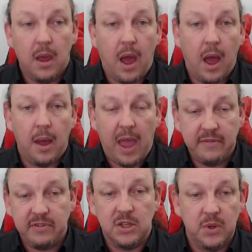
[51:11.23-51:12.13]
uh,
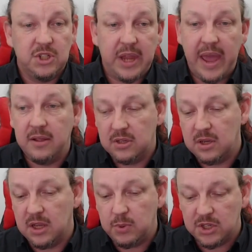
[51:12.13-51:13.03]
having a Twitch account
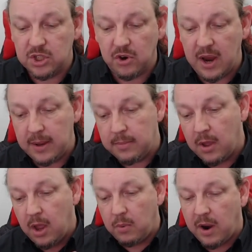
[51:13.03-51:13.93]
and a Twitch stream
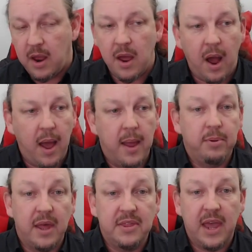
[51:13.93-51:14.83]
where I
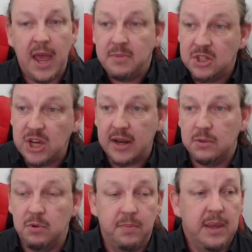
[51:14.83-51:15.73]
played the game and
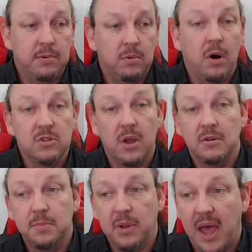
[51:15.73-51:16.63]
chatted with people whilst I
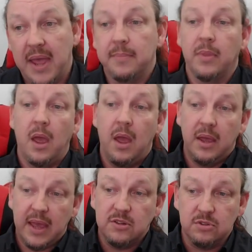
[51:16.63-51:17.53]
was playing.
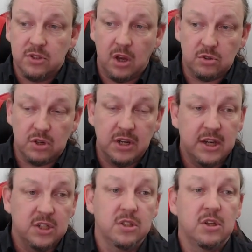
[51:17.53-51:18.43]
Casual social
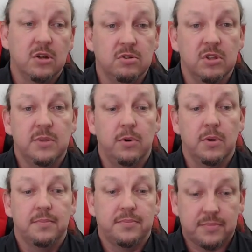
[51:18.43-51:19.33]
connection, social and
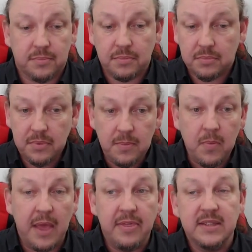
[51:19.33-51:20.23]
sport.
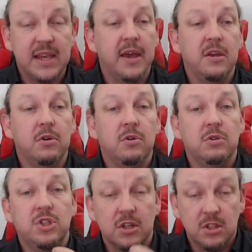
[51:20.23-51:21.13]
And that's how you
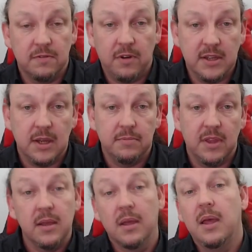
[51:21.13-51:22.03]
could justify
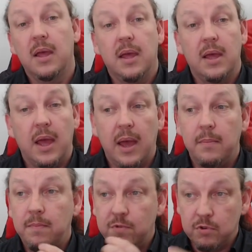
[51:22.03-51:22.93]
something
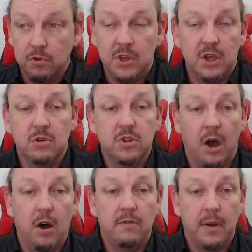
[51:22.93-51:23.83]
through the use
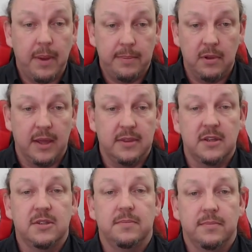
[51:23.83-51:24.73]
of a paper like
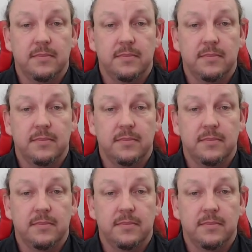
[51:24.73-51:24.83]
this.